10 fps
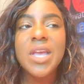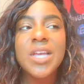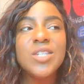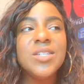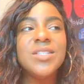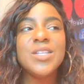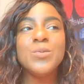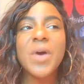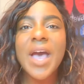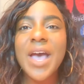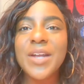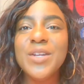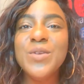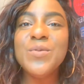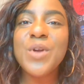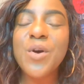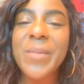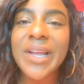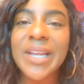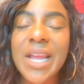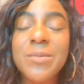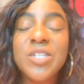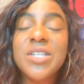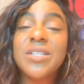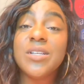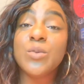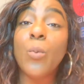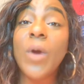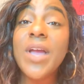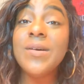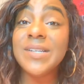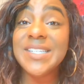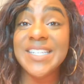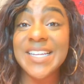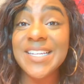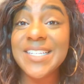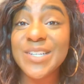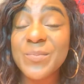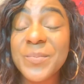And she says, Well, how do you know my name? And she says, Well, Deet,